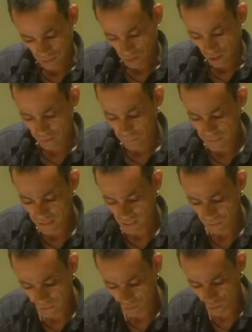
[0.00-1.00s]
of me
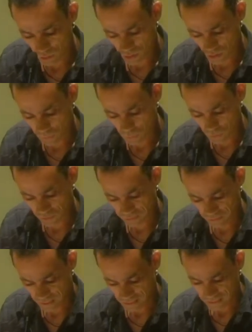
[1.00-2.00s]
coming to terms with the
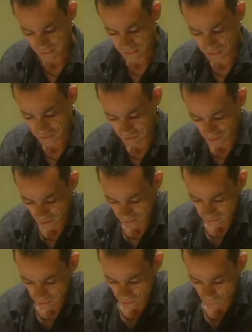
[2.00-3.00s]
fact that I
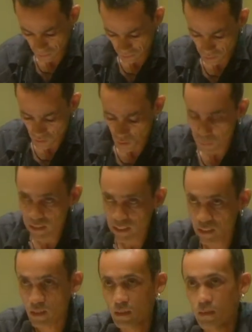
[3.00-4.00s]
survived while so
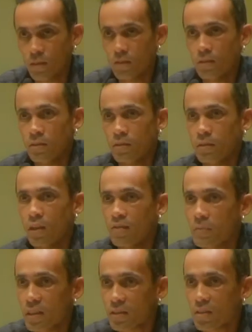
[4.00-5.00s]
many of
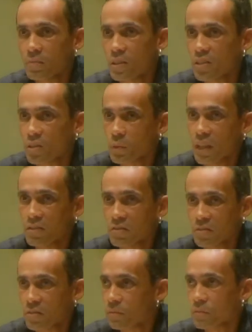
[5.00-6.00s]
my comrades
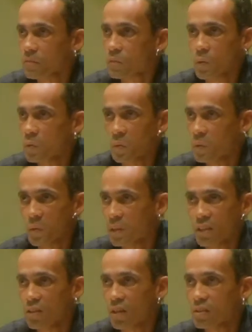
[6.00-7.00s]

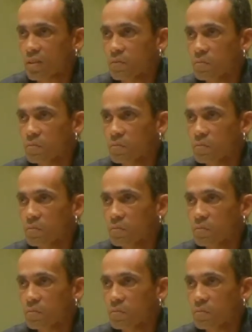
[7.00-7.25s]
did not.